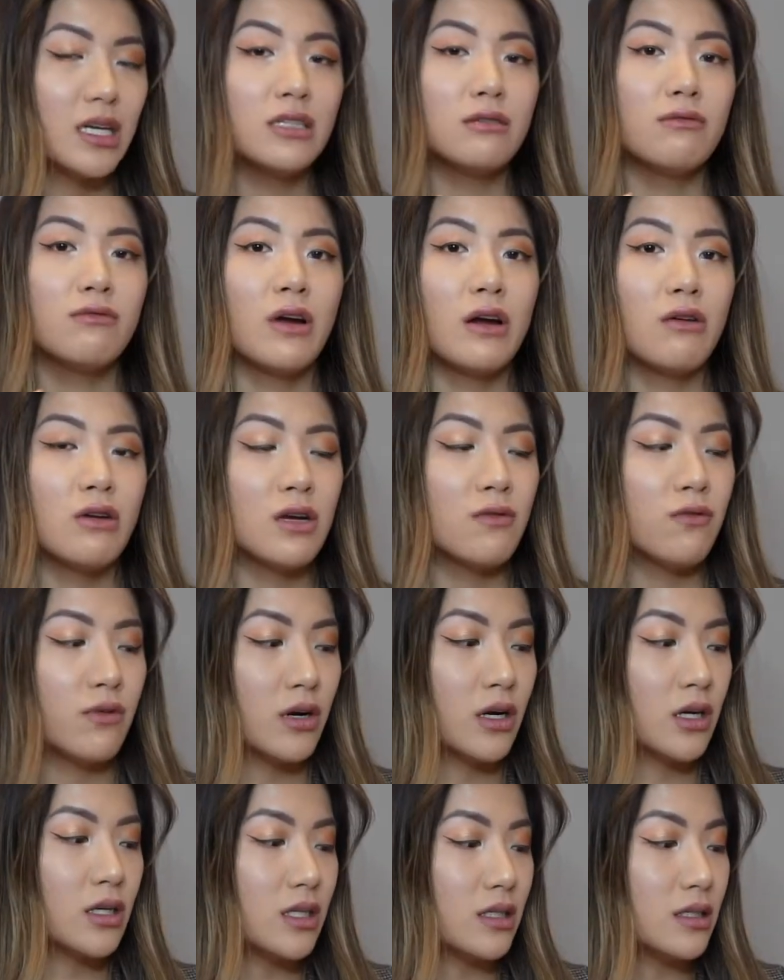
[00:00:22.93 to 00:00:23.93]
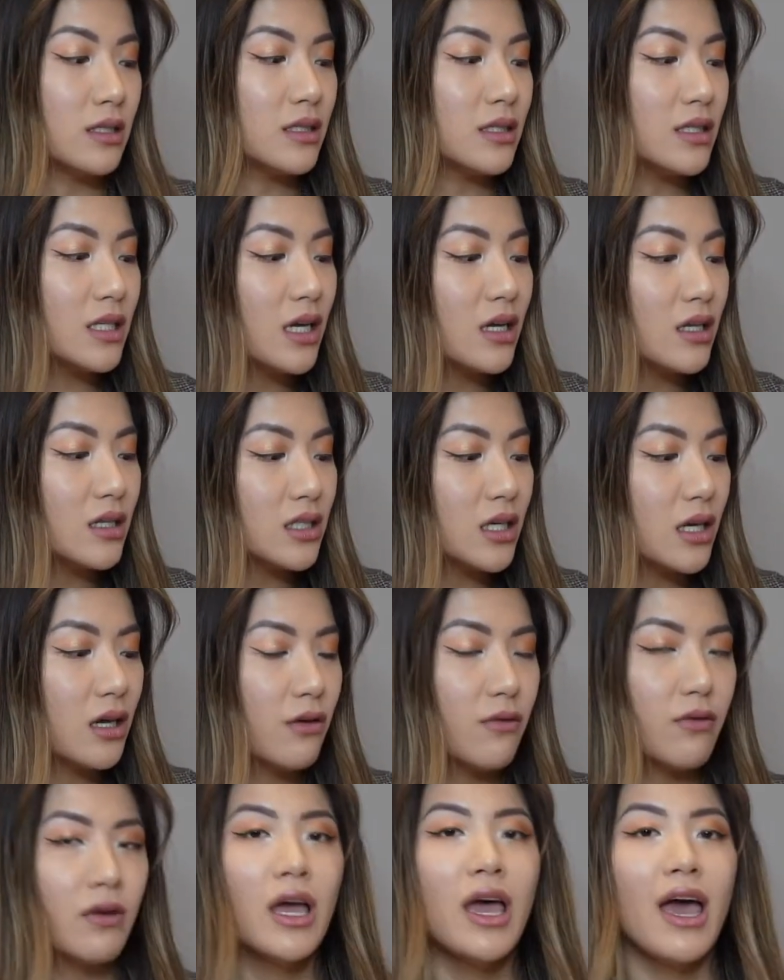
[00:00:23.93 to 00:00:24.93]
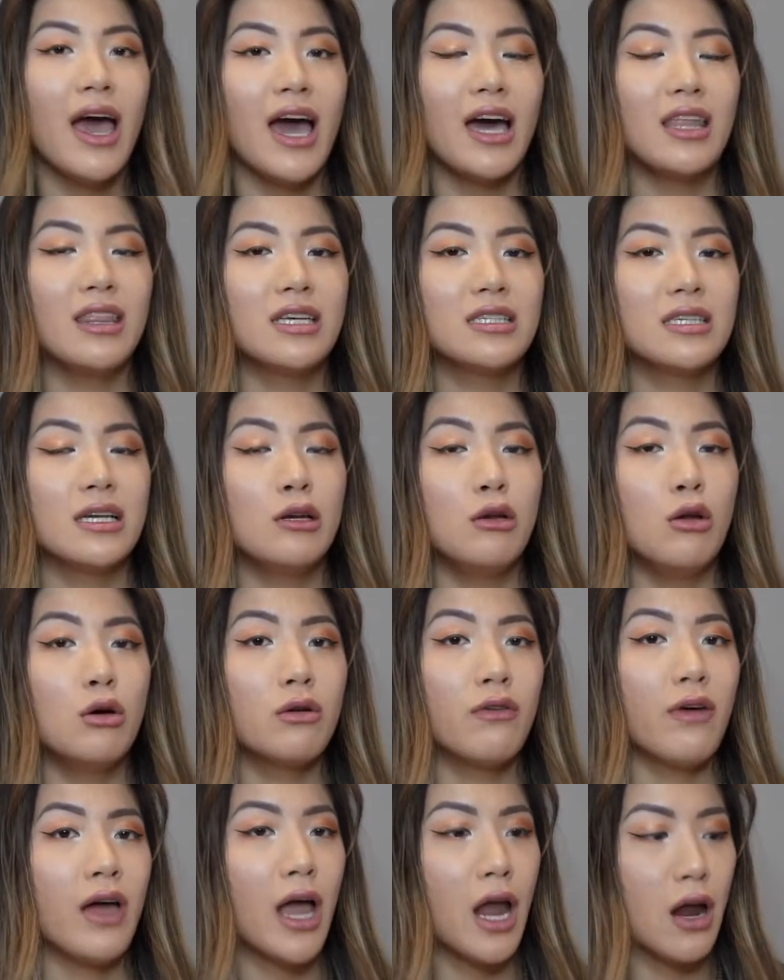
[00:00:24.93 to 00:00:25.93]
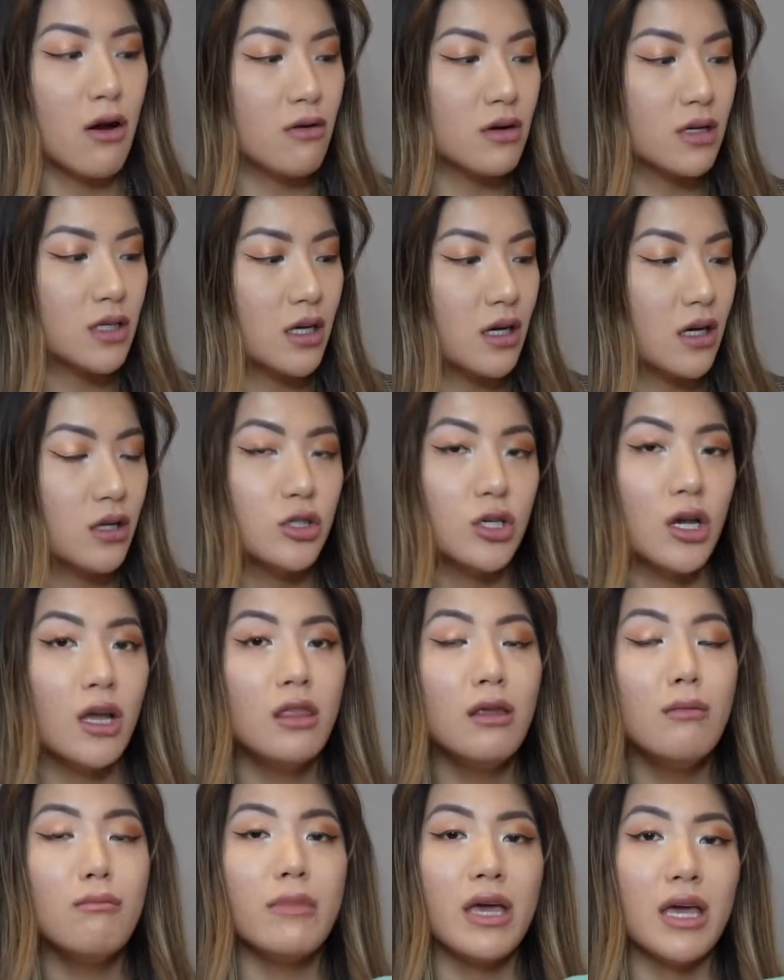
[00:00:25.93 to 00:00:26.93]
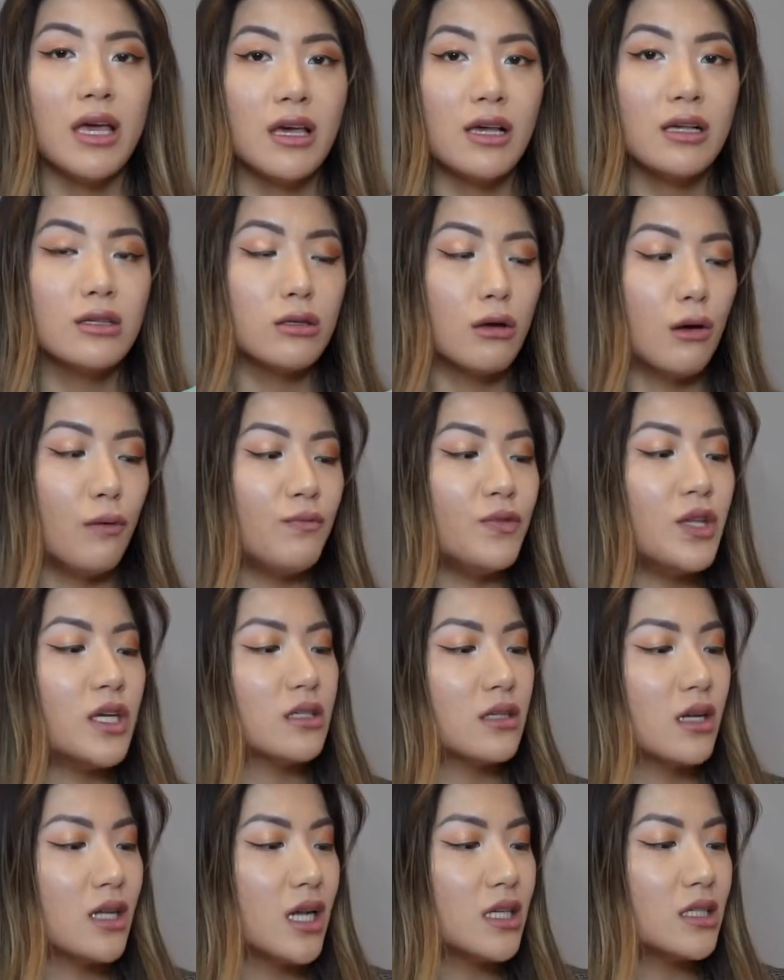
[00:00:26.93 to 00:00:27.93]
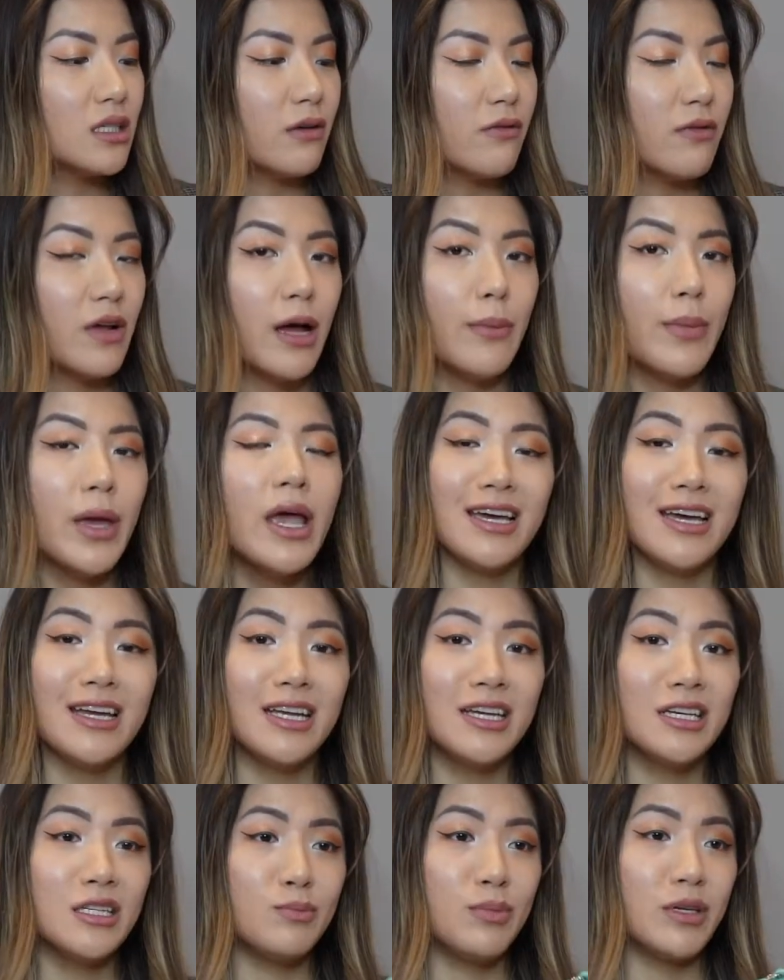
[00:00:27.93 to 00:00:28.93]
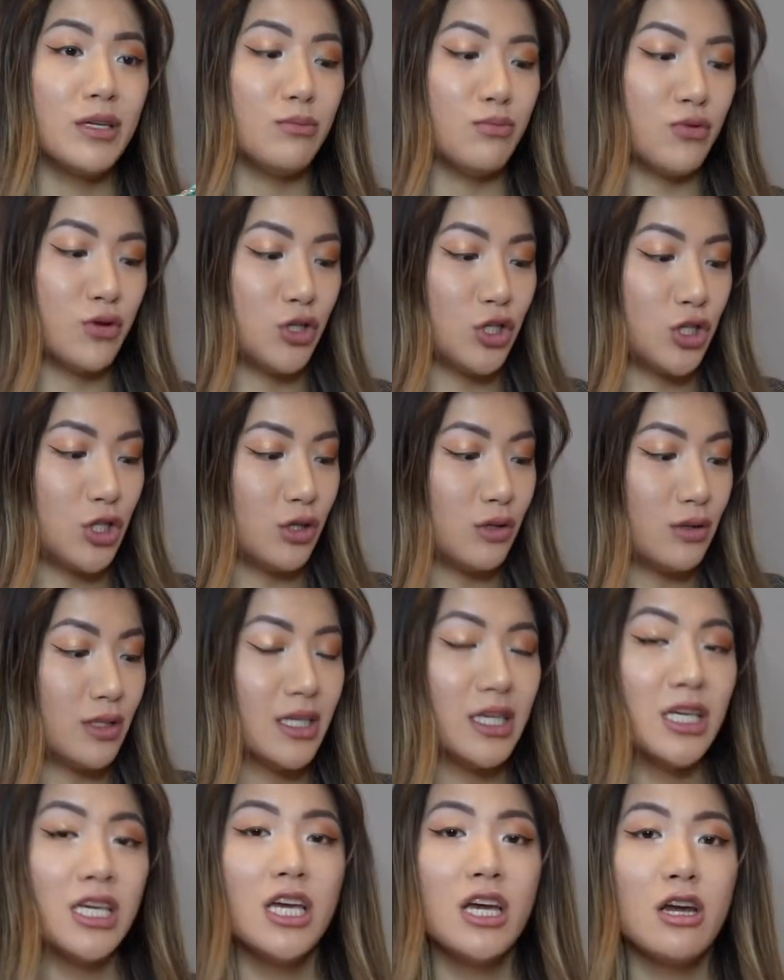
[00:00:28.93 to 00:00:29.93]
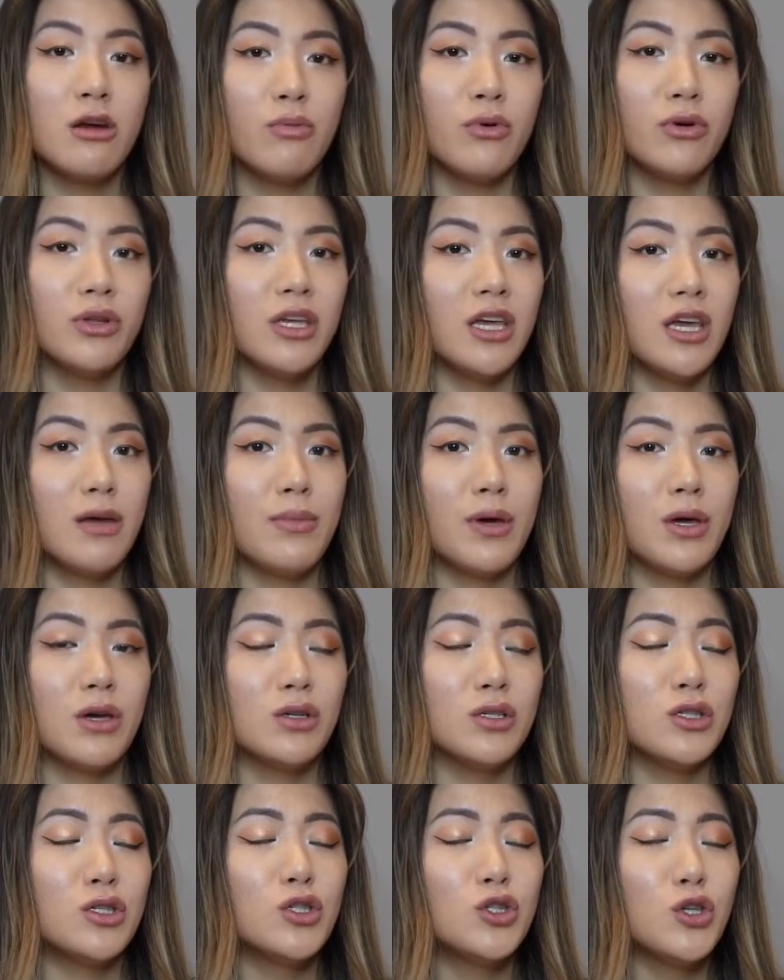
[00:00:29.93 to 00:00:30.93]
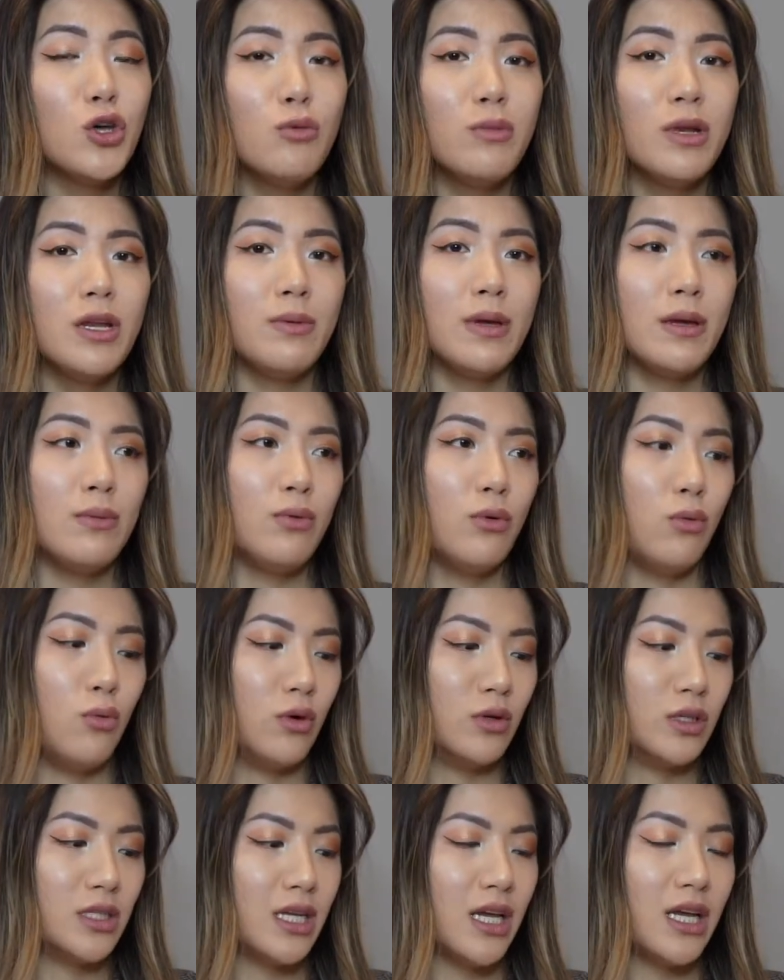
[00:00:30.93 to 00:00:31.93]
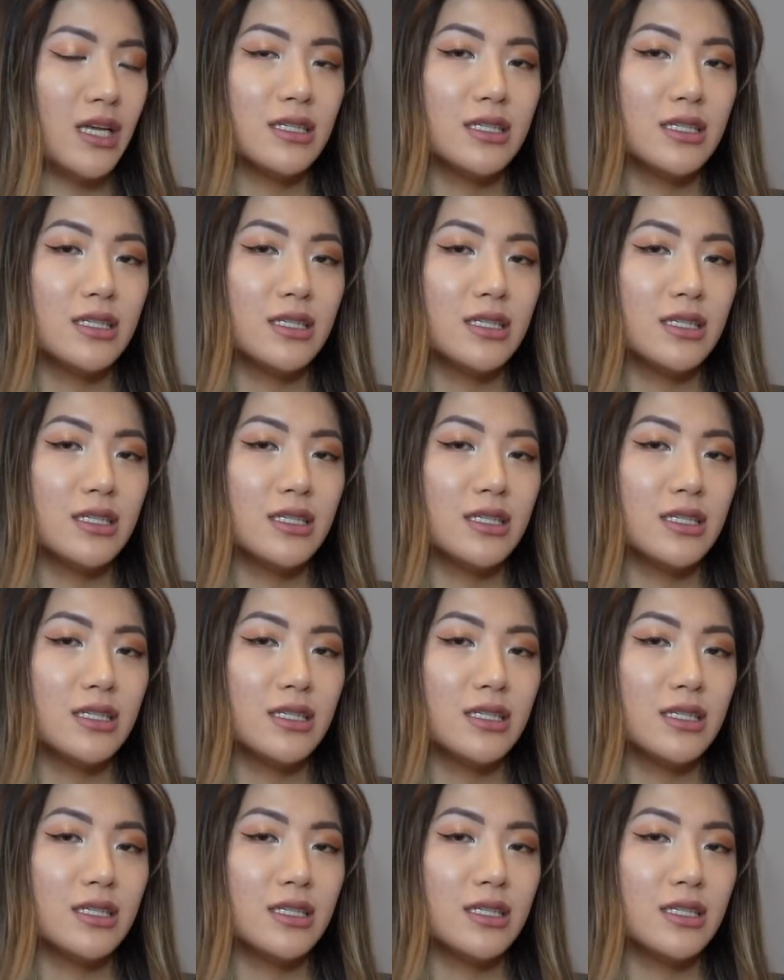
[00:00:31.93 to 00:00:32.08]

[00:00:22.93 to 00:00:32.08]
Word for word: It's very, very distinctive and there's a lot of heritage in the makings of this classic flap and it has been produced year upon year because so many people want it.